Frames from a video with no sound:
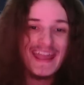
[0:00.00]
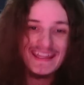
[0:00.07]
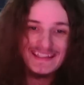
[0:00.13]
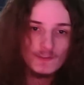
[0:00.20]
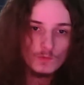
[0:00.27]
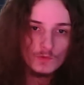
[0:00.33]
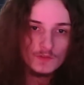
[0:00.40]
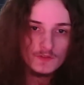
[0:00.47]

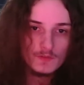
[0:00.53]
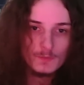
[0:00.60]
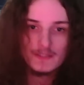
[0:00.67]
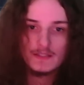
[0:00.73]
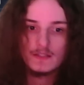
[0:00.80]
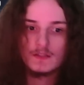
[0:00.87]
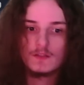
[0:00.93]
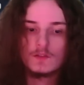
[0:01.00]
any
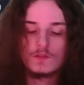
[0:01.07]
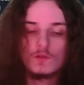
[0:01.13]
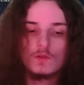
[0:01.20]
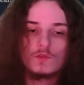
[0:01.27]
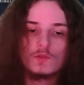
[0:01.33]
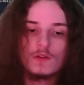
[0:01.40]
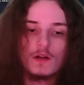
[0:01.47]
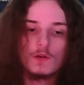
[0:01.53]
ultimate, it is
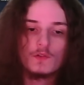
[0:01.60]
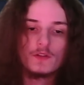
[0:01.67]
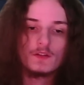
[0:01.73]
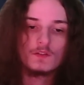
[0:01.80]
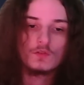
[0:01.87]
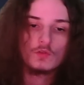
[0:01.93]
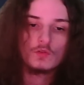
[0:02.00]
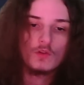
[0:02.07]
going to count
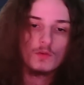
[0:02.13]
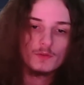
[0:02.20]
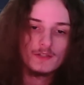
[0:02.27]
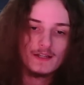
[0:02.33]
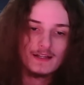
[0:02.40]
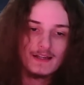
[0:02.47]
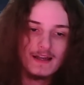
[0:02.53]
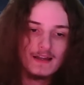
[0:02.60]
as a Sorbonne
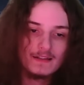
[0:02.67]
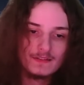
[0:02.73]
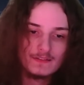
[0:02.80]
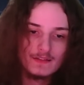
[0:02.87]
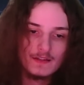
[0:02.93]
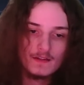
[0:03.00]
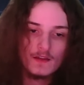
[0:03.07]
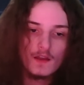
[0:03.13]
Arcana
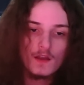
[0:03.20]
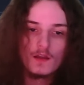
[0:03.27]
stack,